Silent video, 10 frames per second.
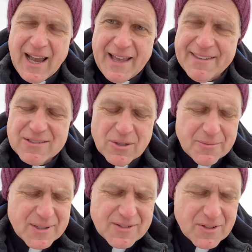I think so
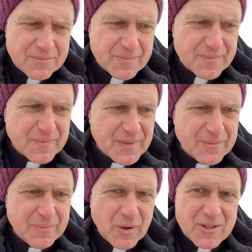much of it
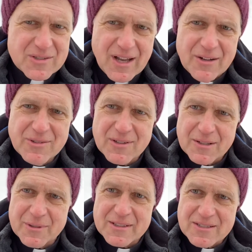boils down to,
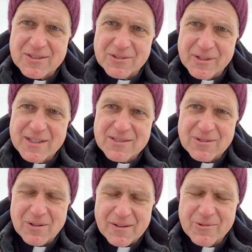can we disagree and
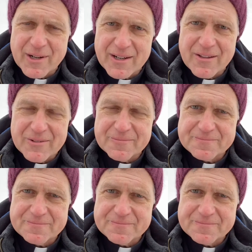still love one another?